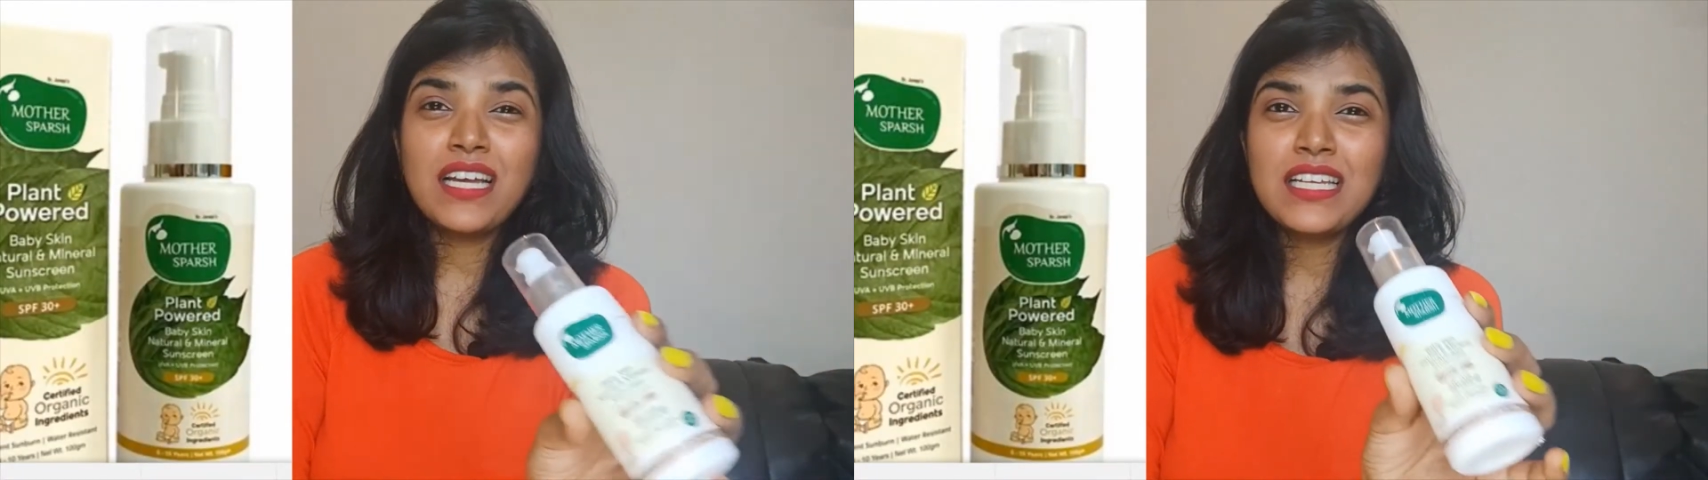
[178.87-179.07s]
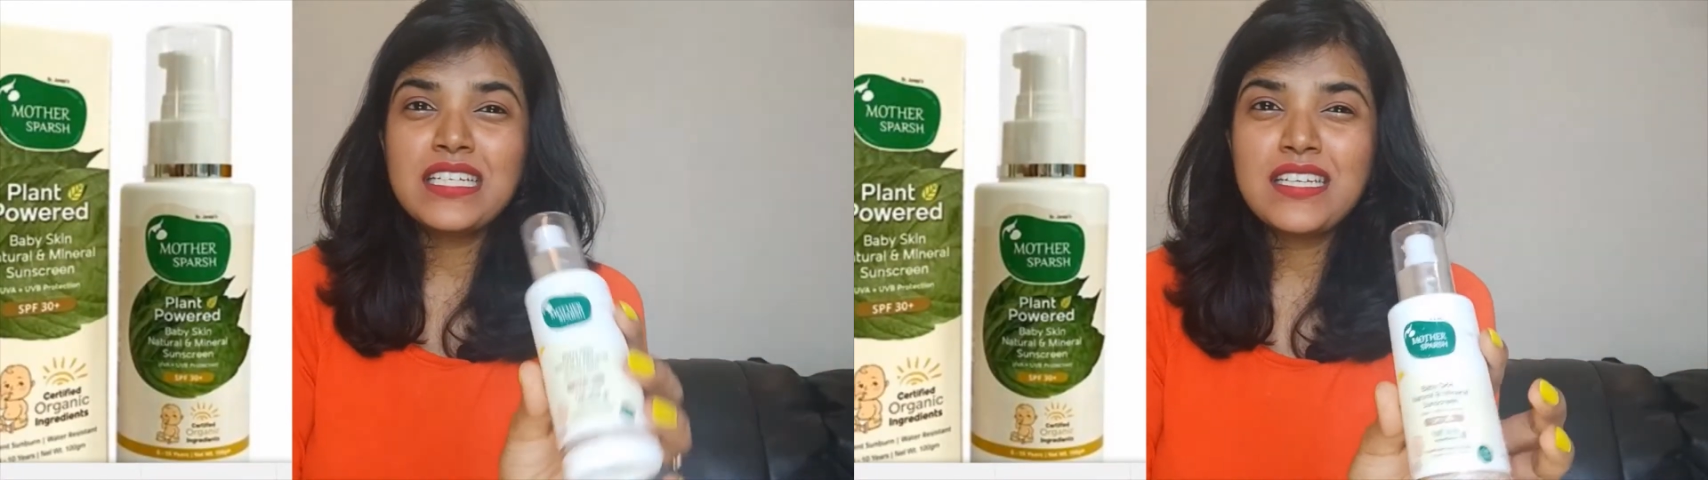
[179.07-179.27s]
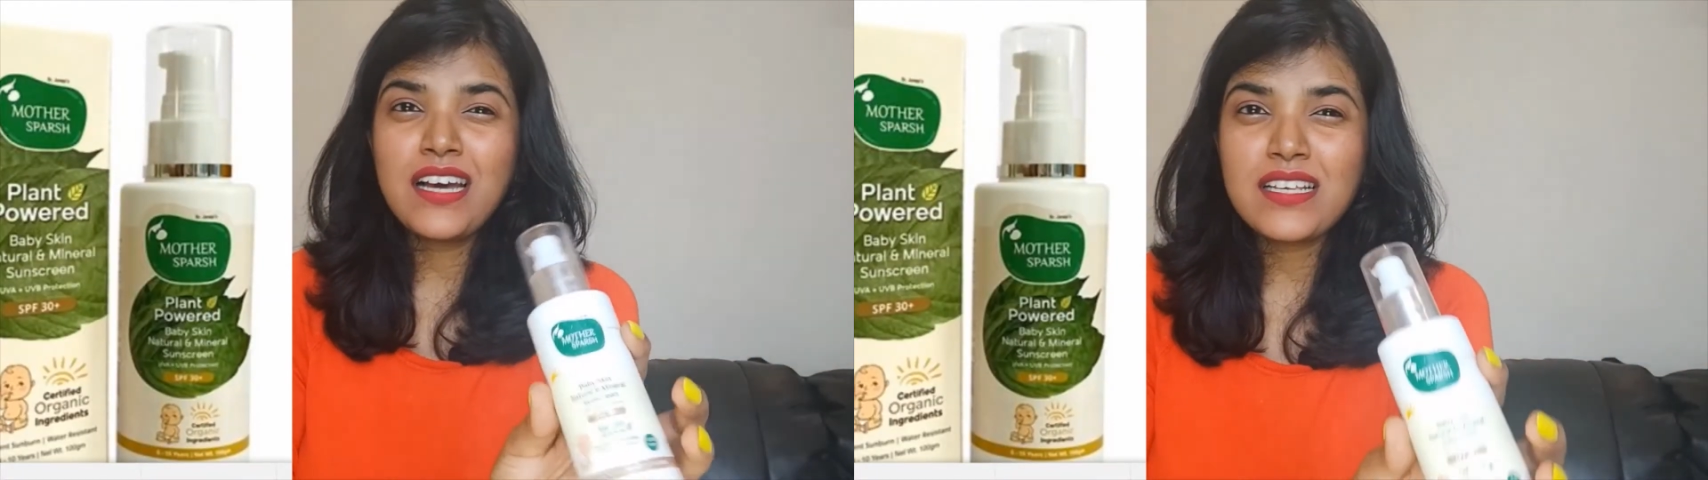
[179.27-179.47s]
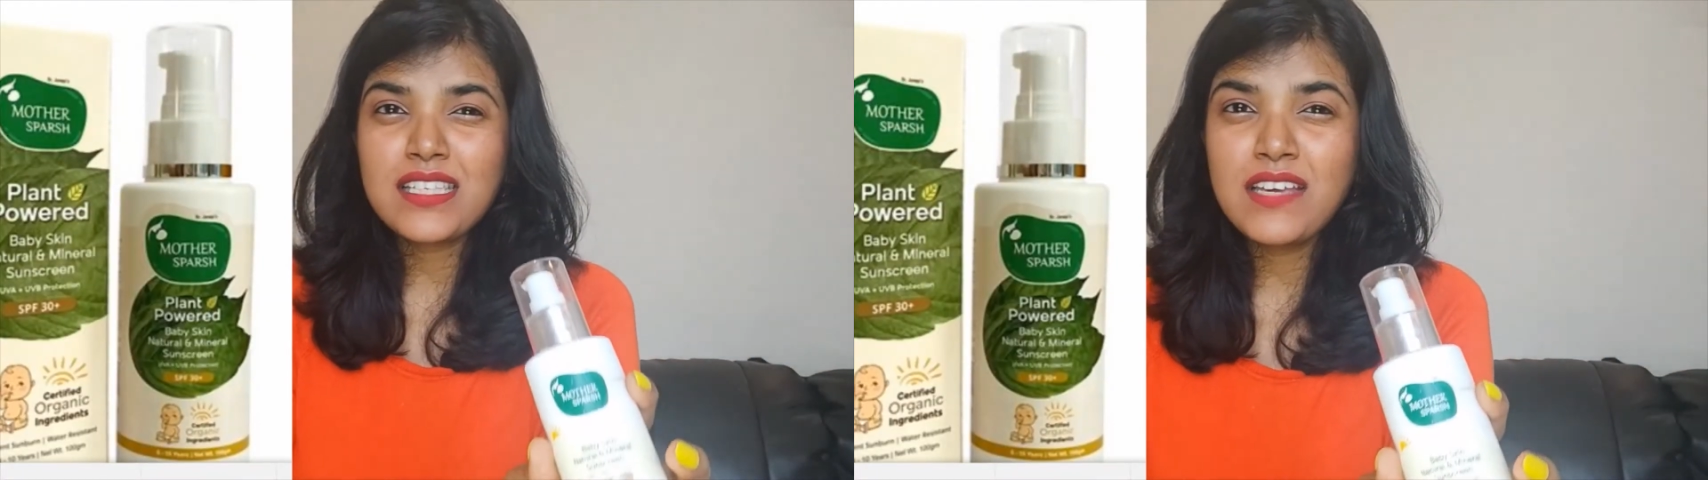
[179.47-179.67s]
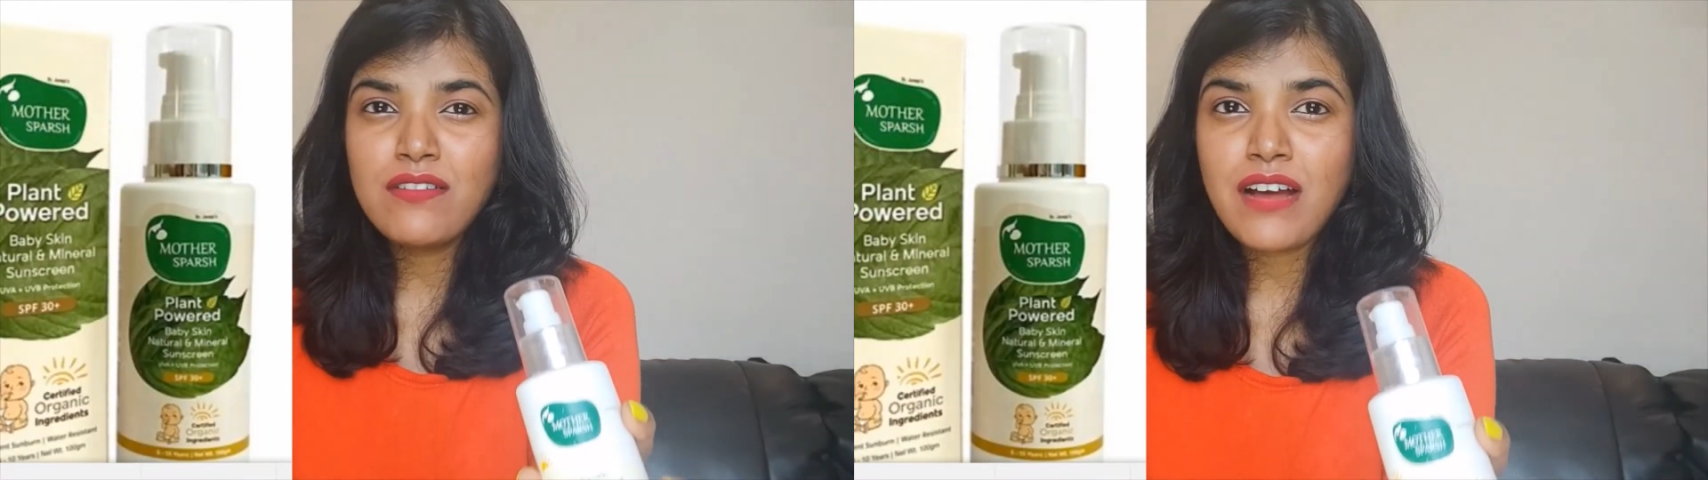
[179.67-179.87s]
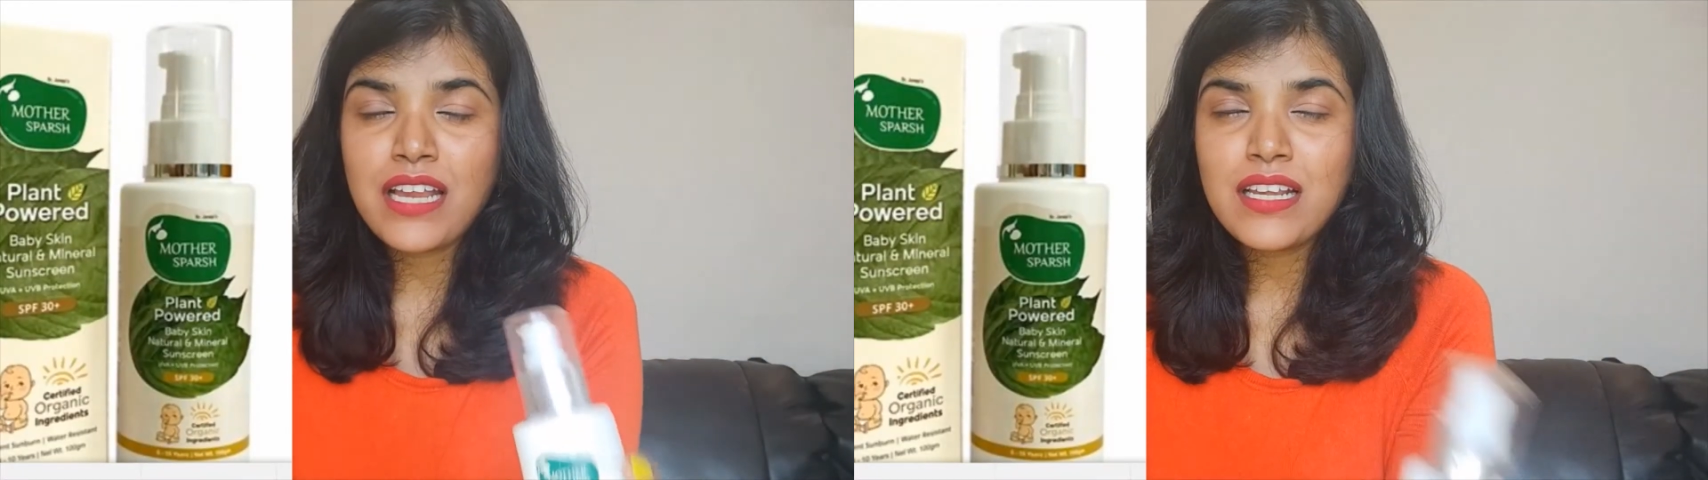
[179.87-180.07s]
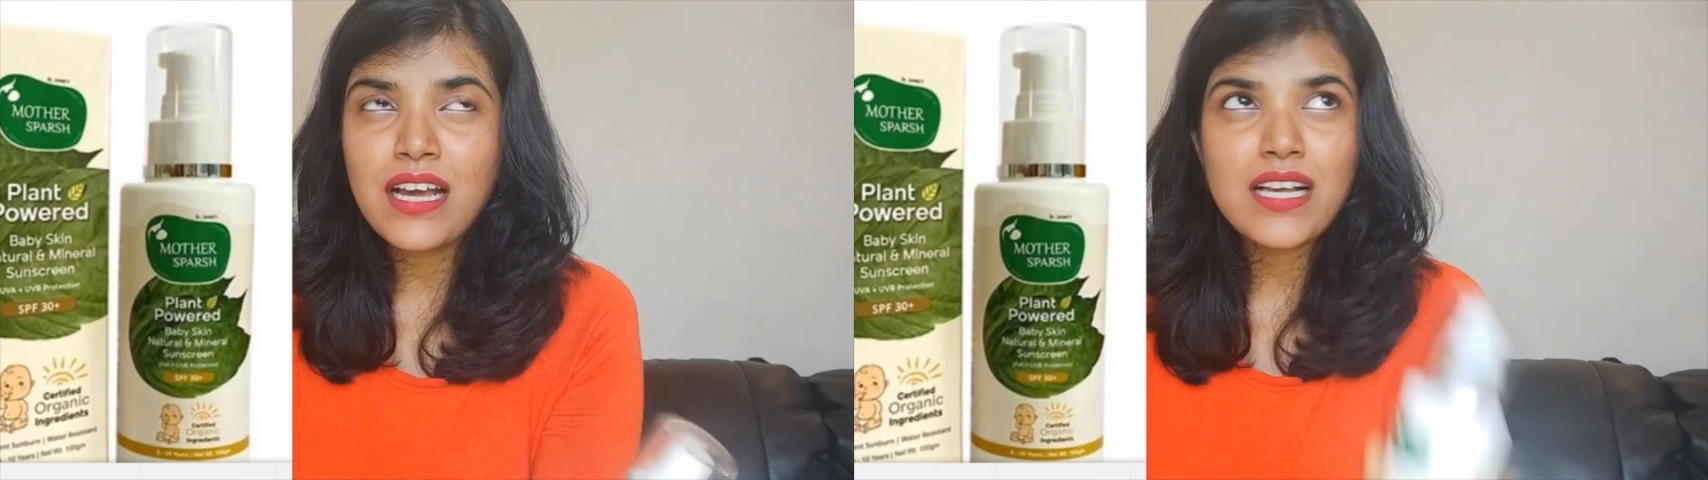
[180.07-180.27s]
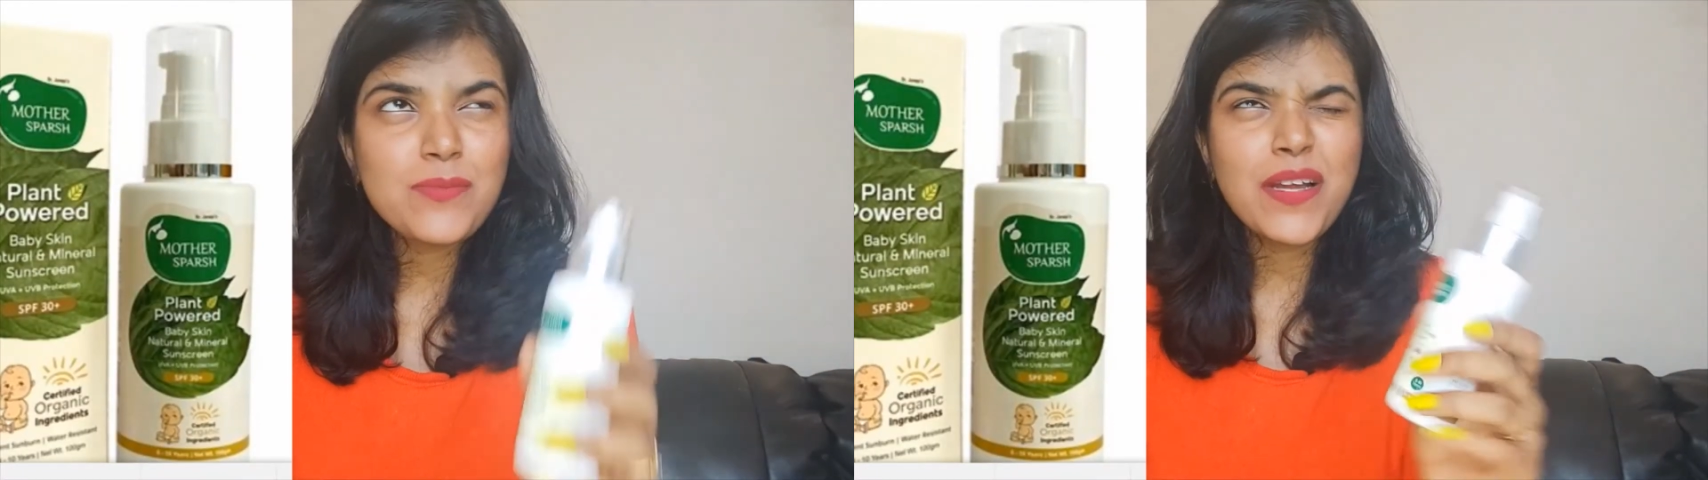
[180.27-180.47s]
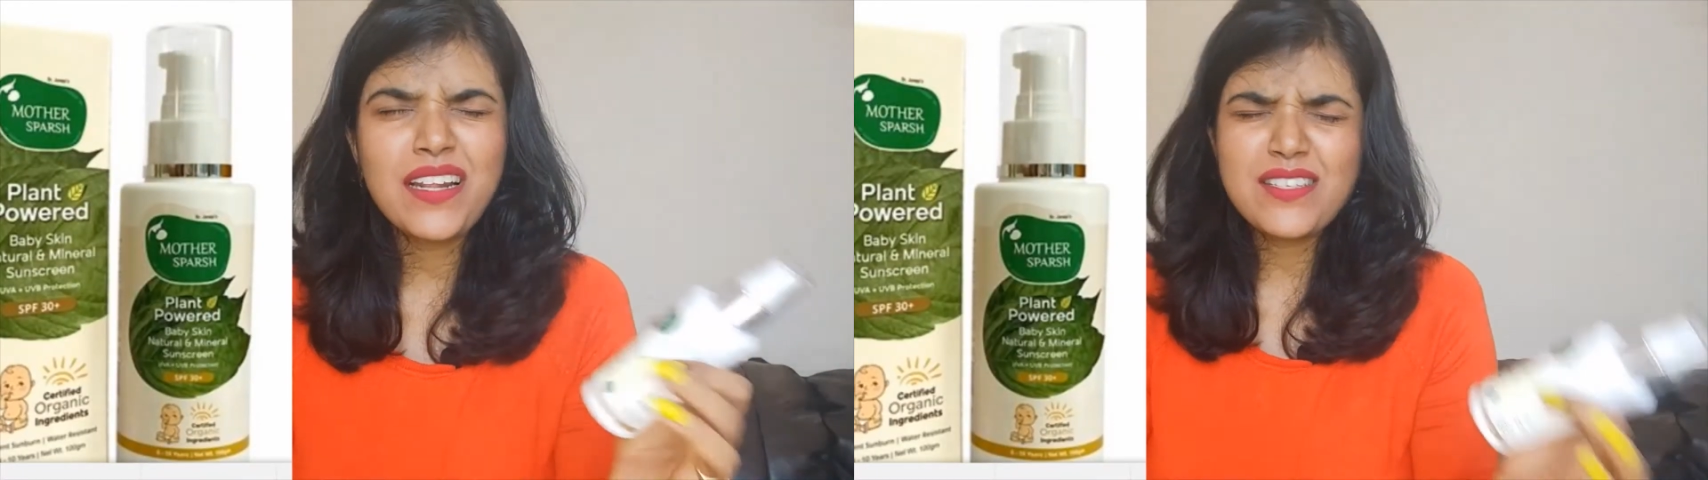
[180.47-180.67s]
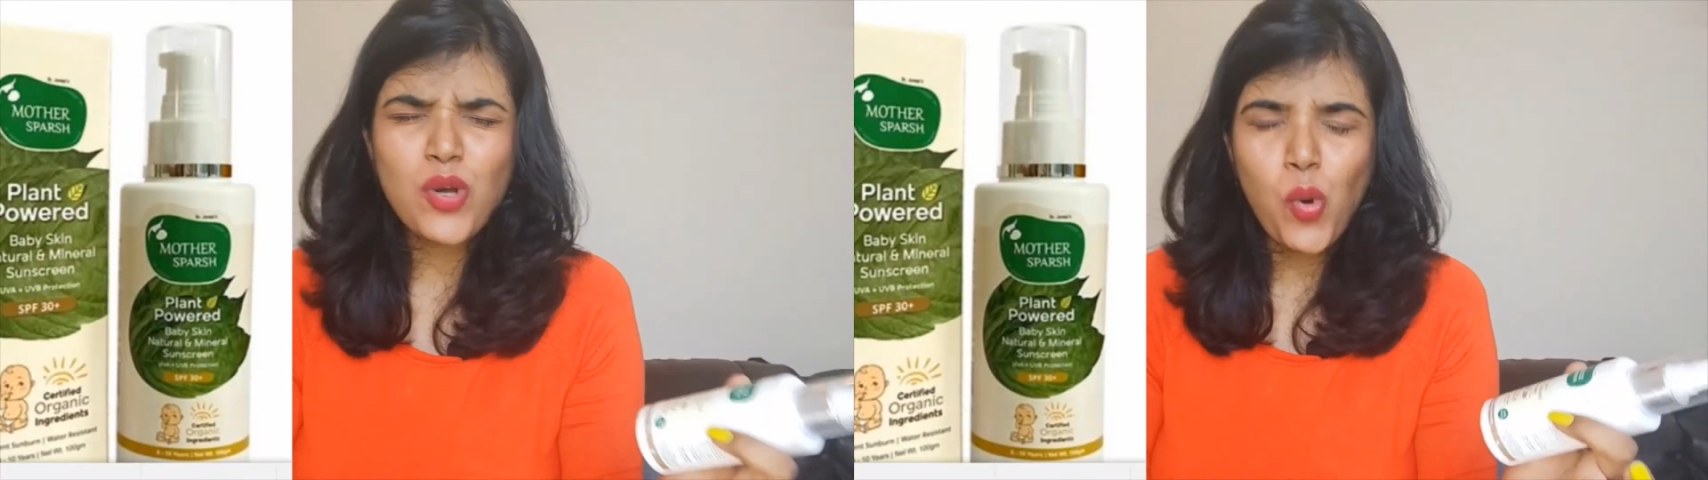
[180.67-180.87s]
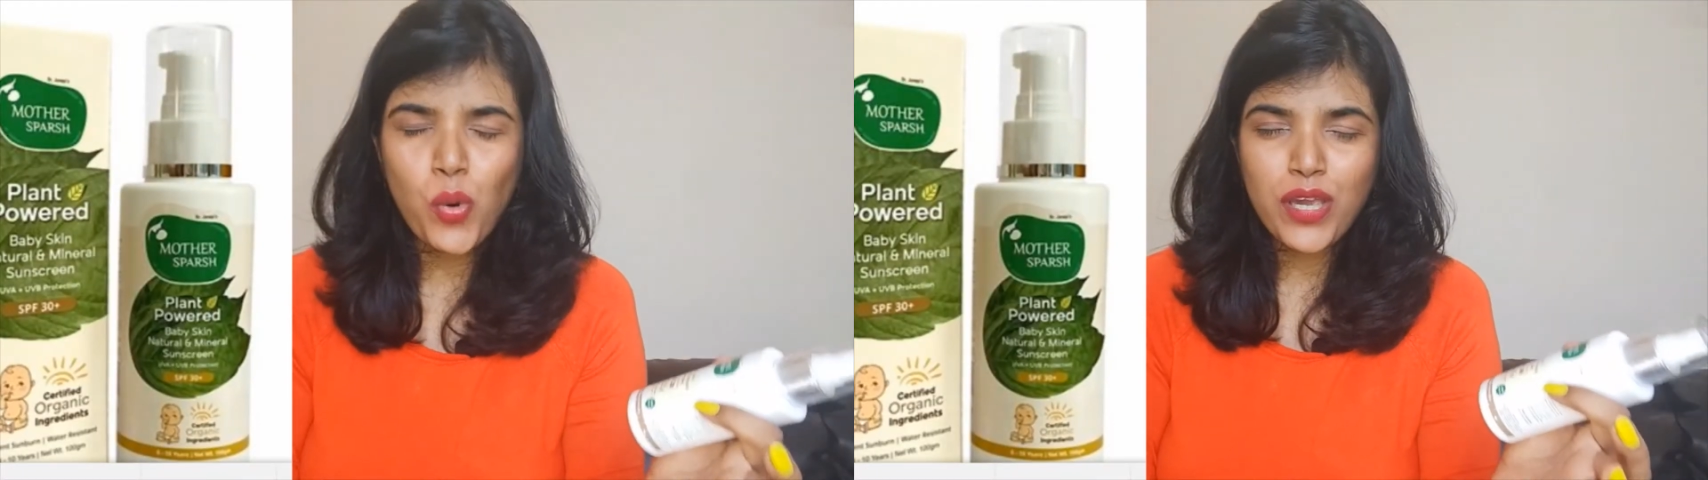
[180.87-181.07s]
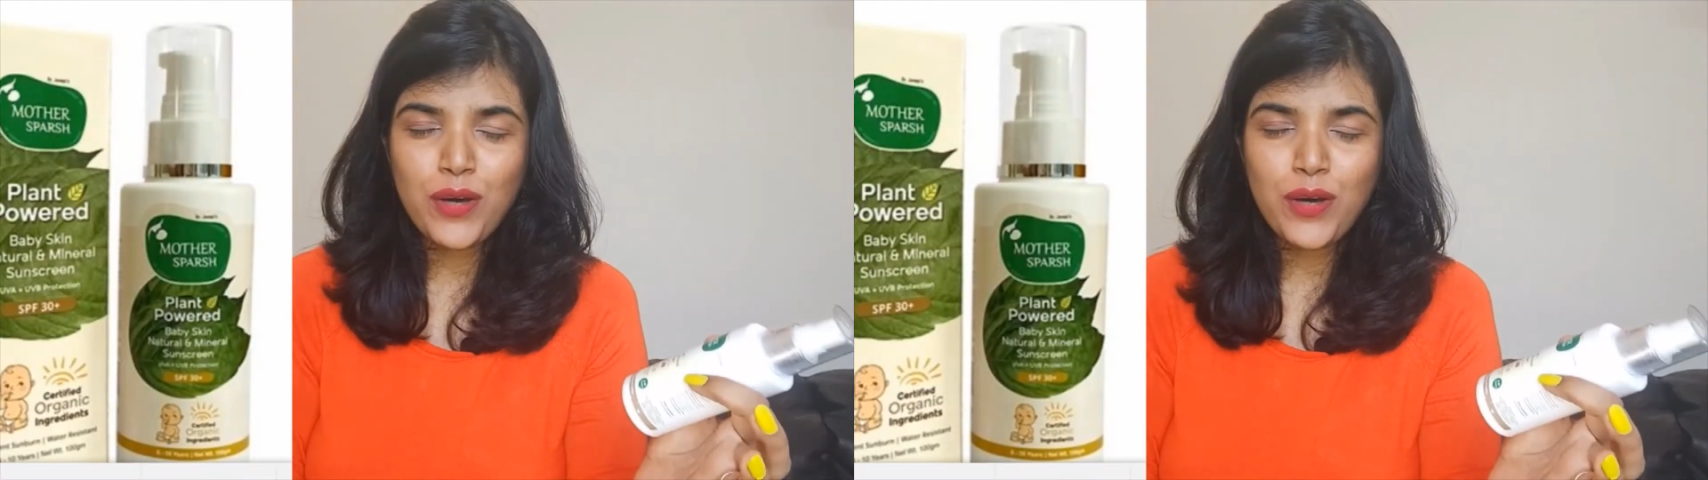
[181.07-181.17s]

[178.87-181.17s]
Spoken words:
that it does give a white cast, but that's okay